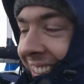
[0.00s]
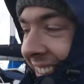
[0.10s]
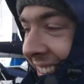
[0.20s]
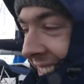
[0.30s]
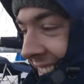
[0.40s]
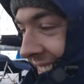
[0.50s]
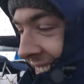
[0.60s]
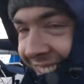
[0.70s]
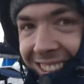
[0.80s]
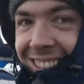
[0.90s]
Yeah.
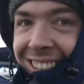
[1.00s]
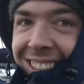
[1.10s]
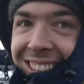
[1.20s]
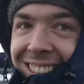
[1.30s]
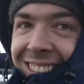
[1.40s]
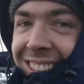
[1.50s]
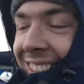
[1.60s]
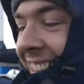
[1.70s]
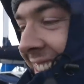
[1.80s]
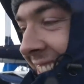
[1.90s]
I don't think
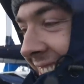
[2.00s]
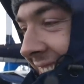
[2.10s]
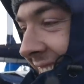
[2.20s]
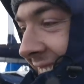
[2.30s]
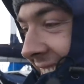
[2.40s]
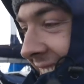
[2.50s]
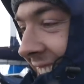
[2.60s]
there's much chance of that.